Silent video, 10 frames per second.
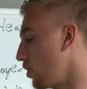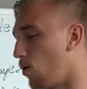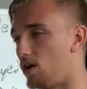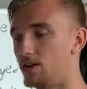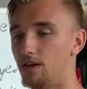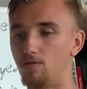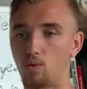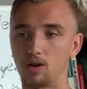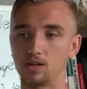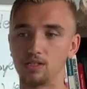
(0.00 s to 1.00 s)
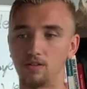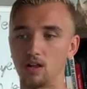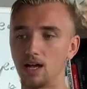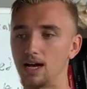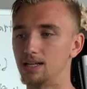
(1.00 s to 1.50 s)
quality of work to
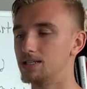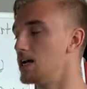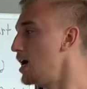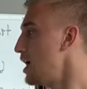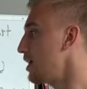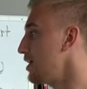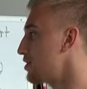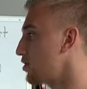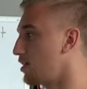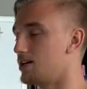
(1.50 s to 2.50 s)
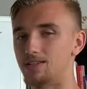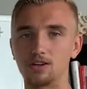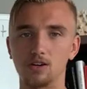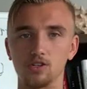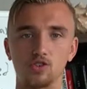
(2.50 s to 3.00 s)
clients, these are things that
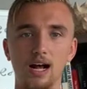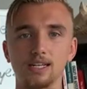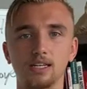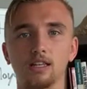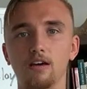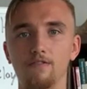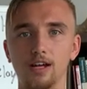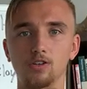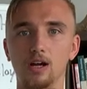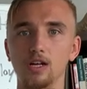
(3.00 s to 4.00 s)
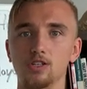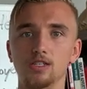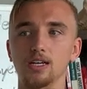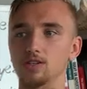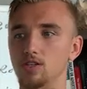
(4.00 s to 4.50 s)
are going to drastically affect your
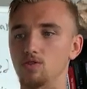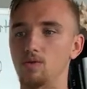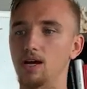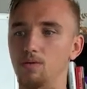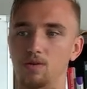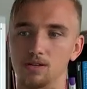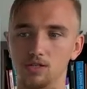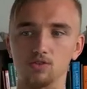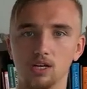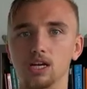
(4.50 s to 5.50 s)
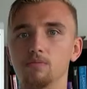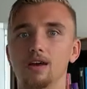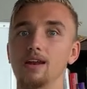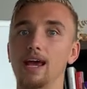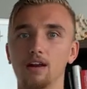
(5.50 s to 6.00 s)
agency in such a way where it's usually going to be
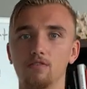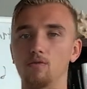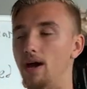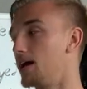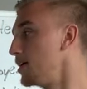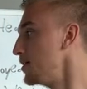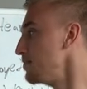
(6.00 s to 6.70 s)
a negative way.